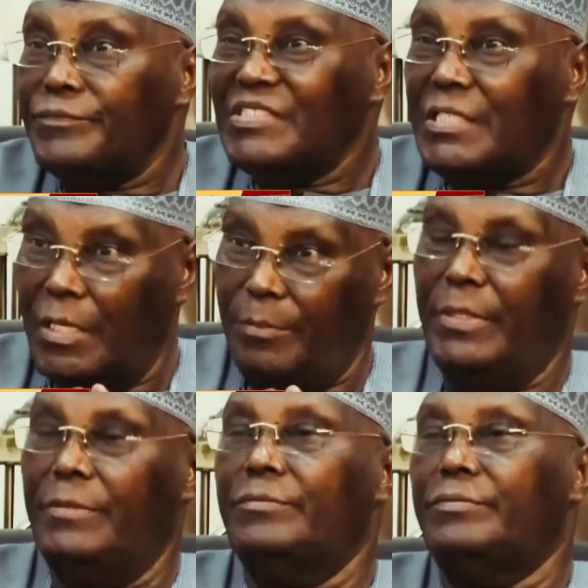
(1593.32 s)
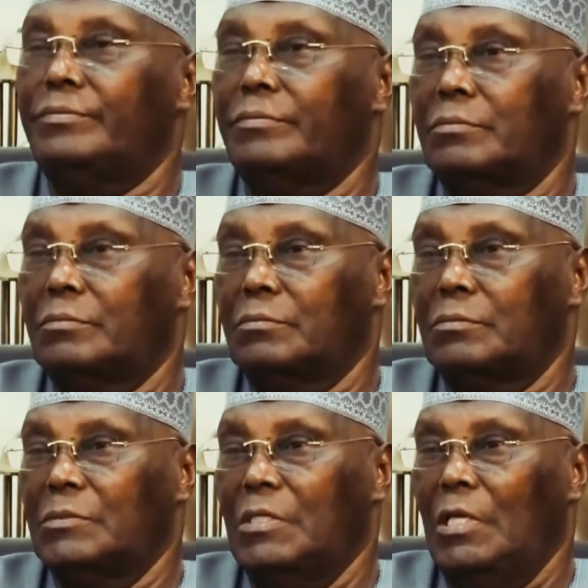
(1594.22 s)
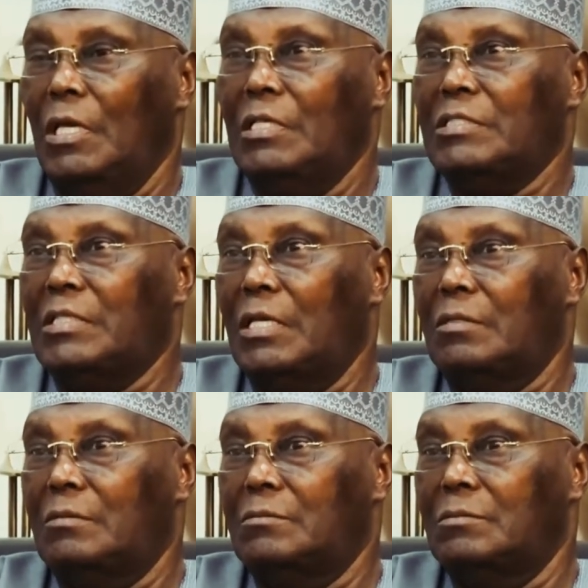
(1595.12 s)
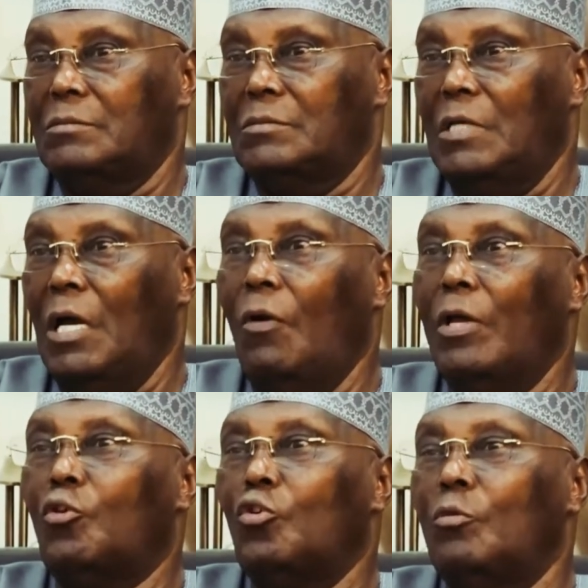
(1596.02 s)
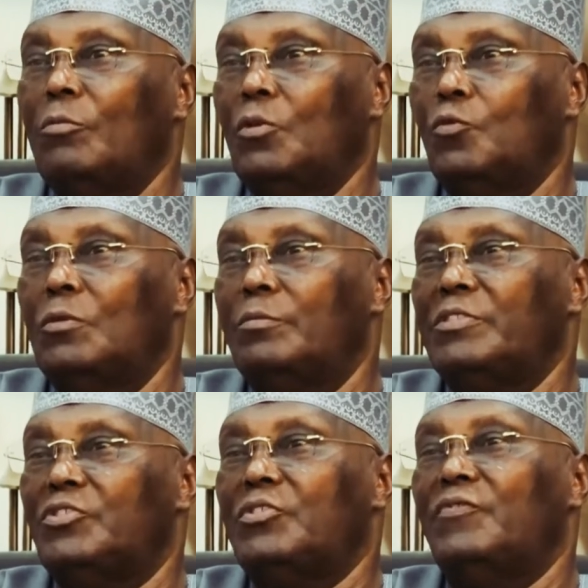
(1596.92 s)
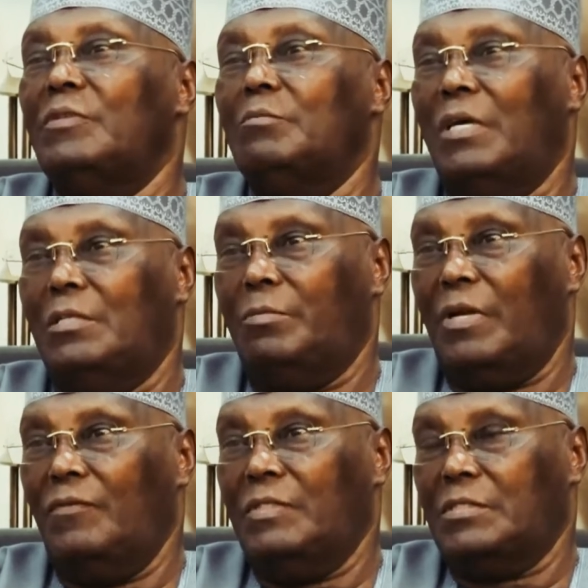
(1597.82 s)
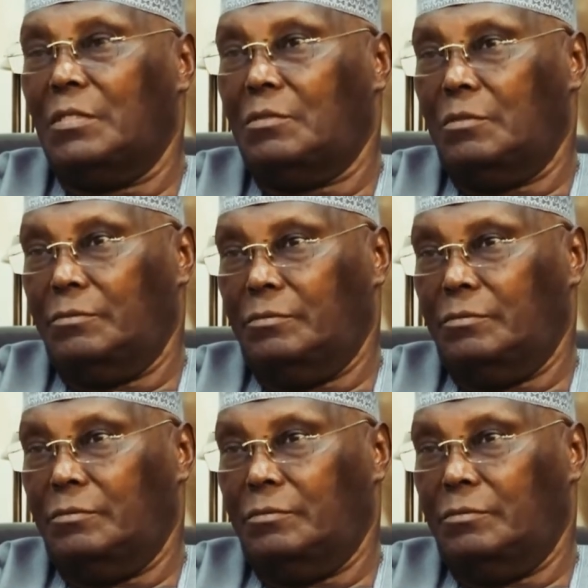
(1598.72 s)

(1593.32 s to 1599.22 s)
came in and said our economy will be driven by the private sector.